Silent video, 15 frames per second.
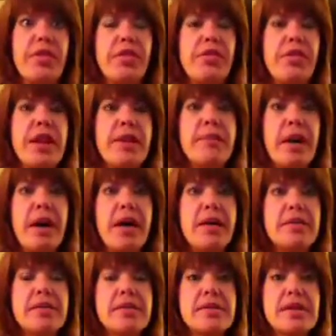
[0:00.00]
3
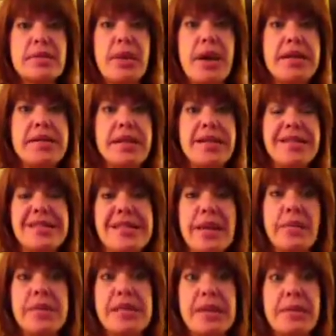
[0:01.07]
months. That's why I say
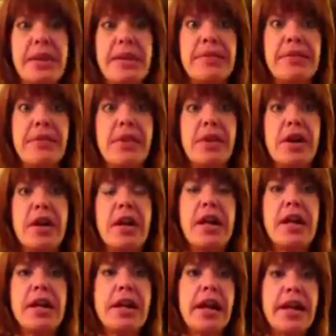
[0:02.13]
stick with something for
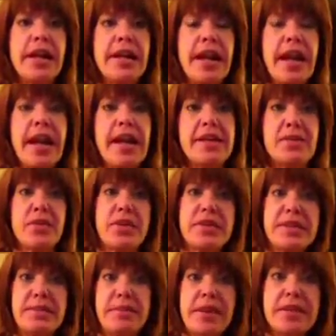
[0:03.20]
90 days or a
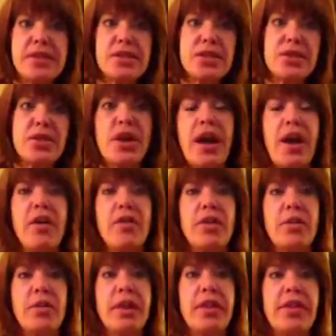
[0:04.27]
semester, however
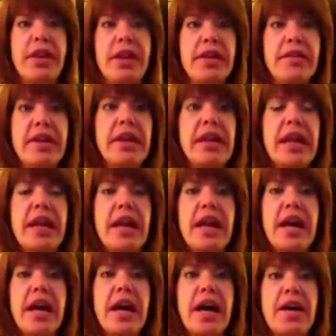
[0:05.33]
you want to think of it,
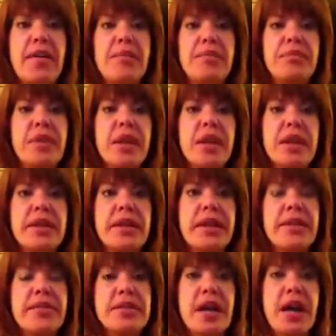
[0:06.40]
to
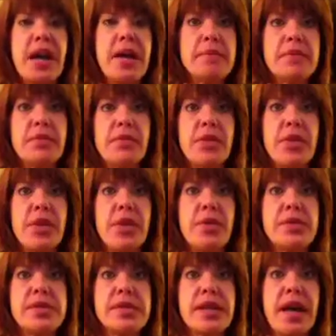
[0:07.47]
give times for
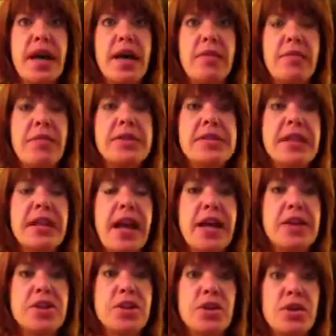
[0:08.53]
those
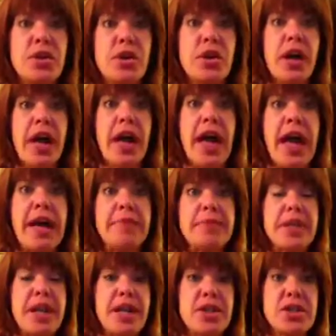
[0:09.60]
physiological
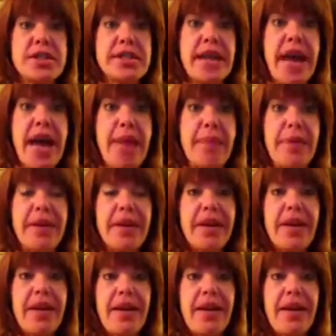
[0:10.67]
adaptations to happen